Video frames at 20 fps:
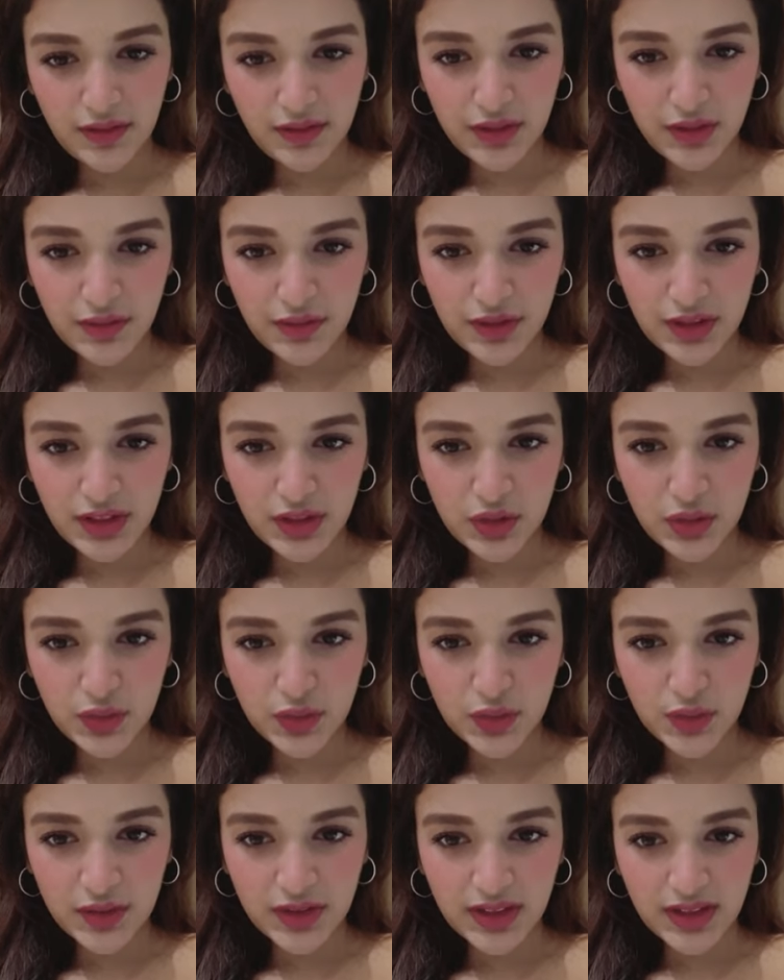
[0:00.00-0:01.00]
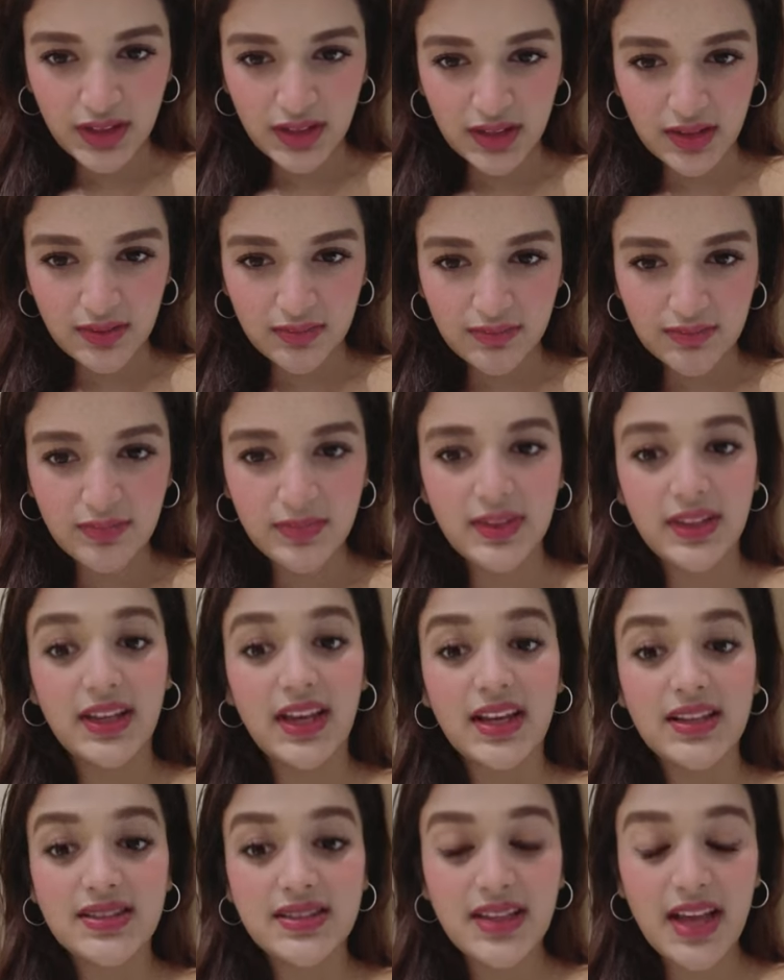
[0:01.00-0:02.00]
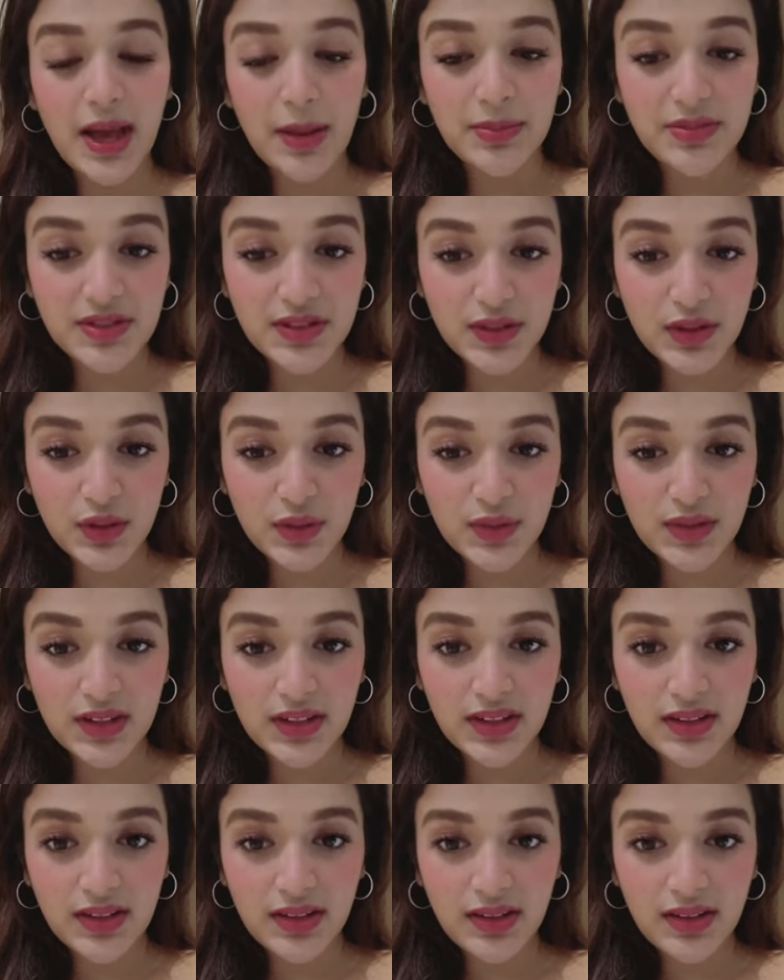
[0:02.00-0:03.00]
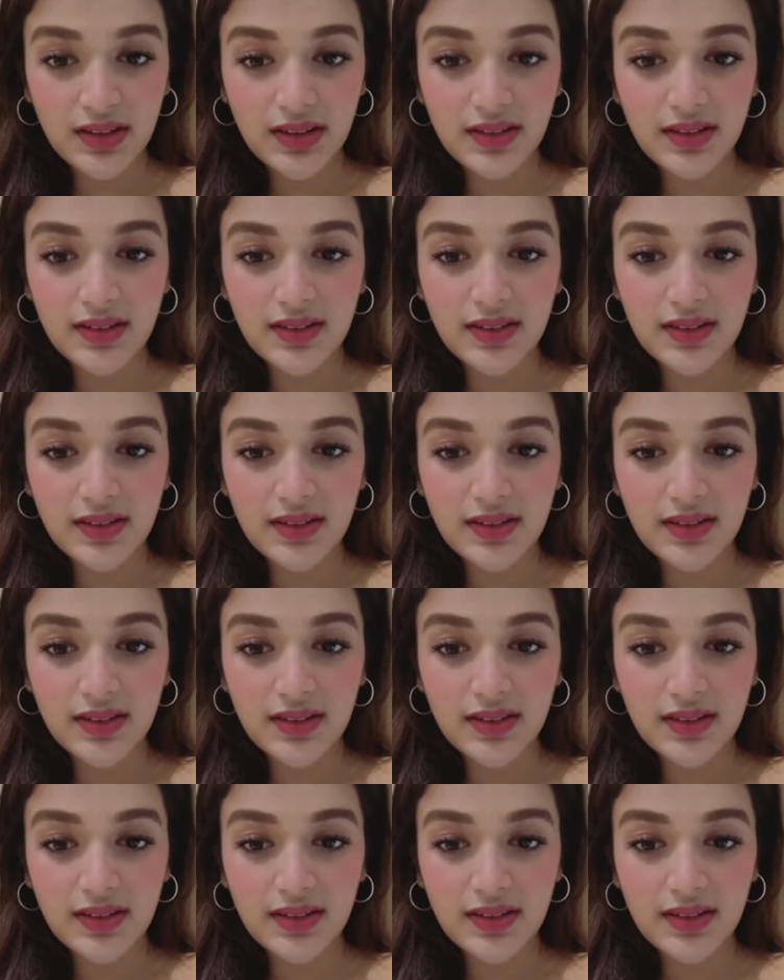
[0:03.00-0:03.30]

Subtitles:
Even we too, Vinay. Yes, absolutely.